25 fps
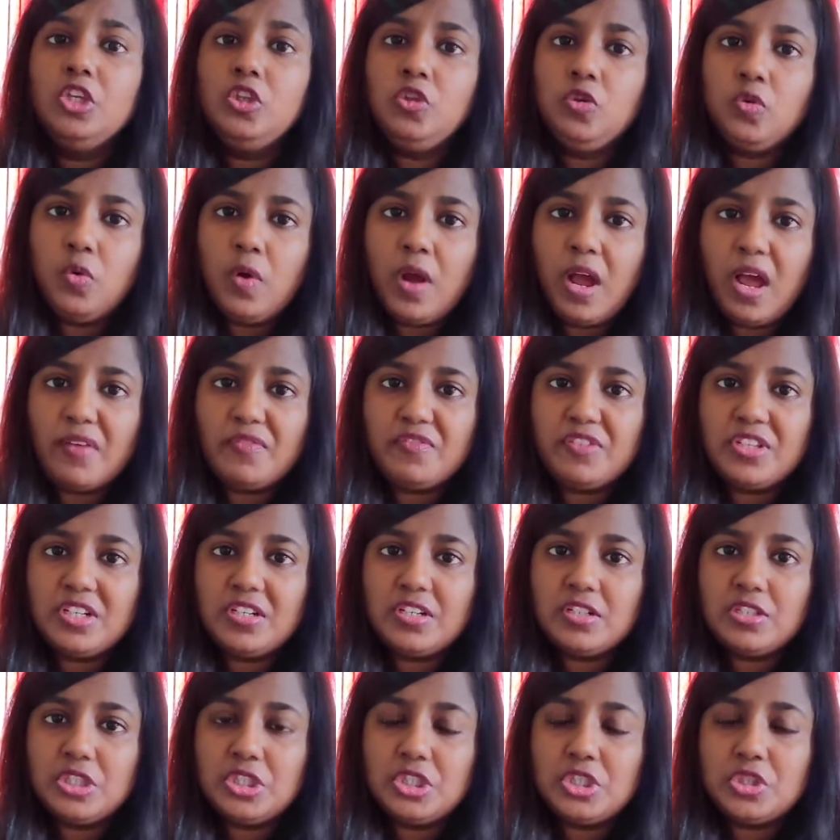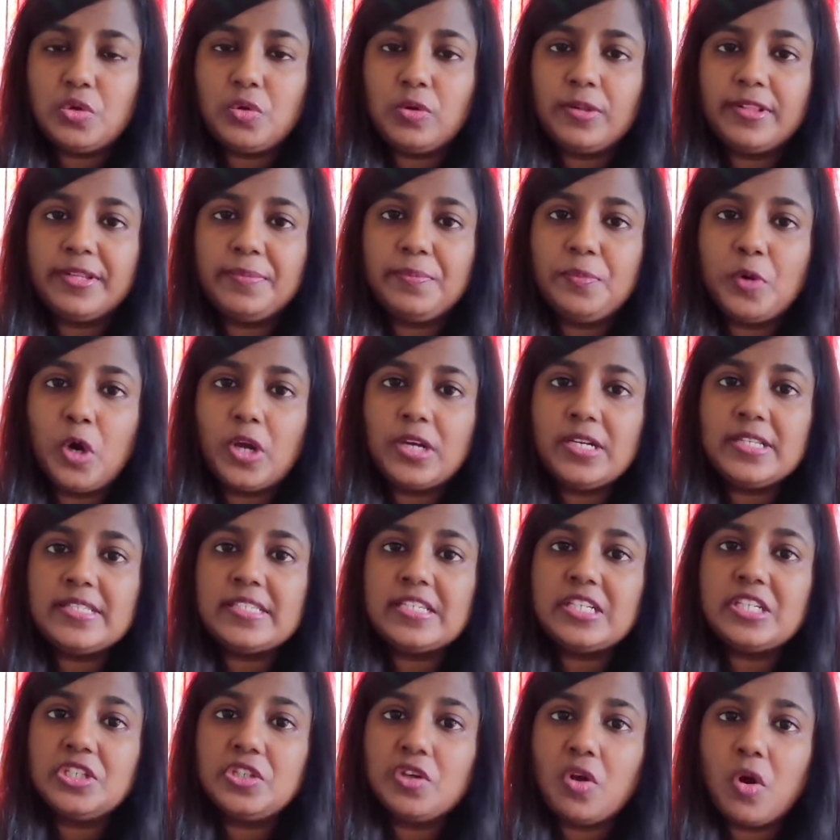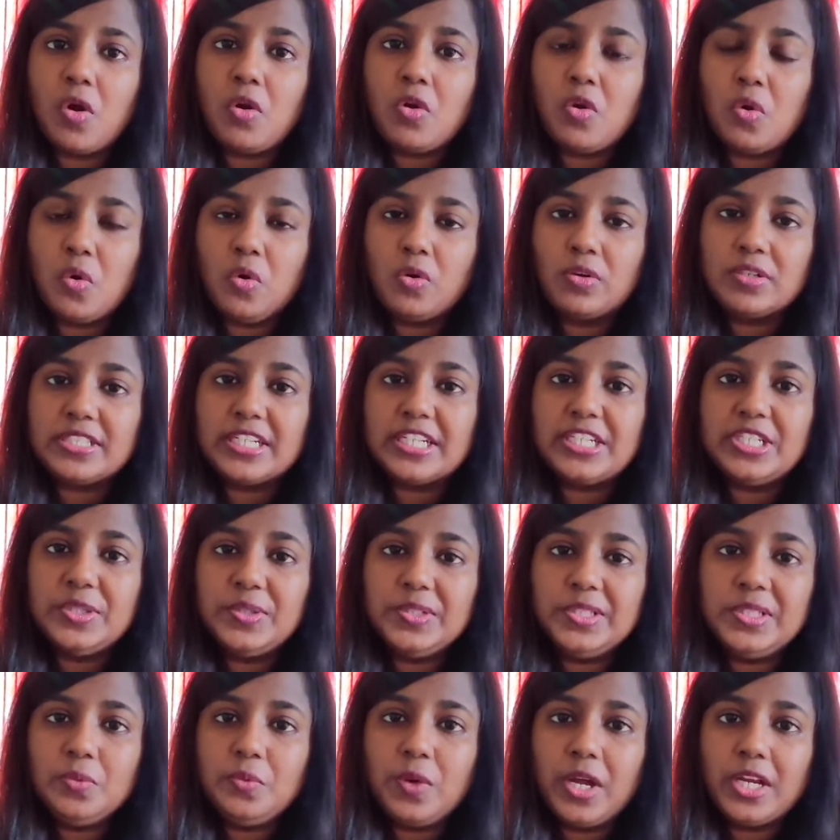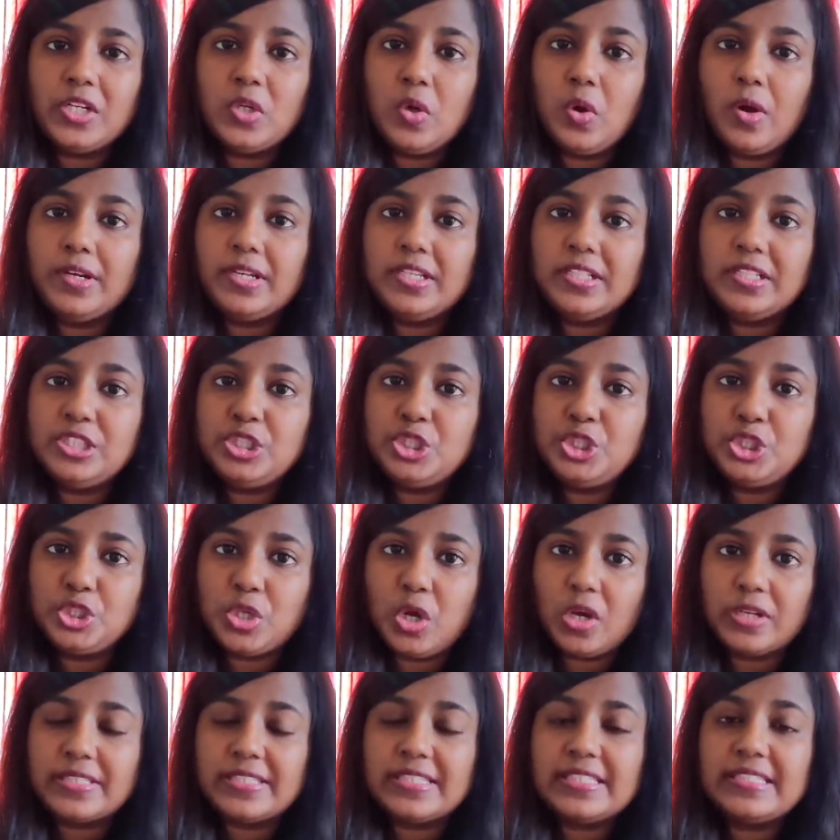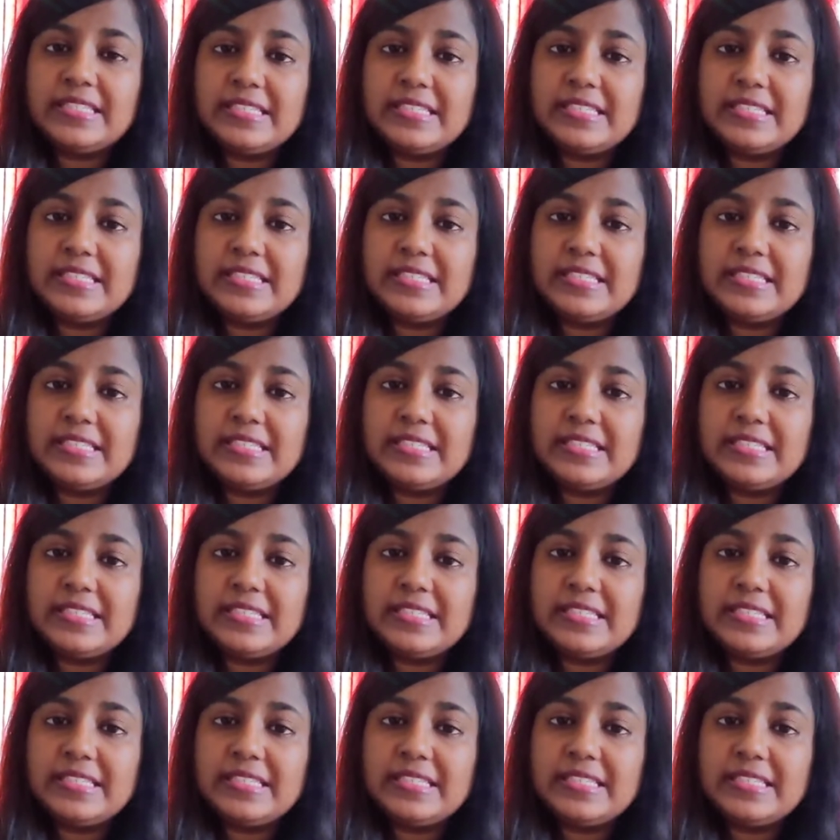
you have the control, the ball is in your court, and you're the one calling the shots.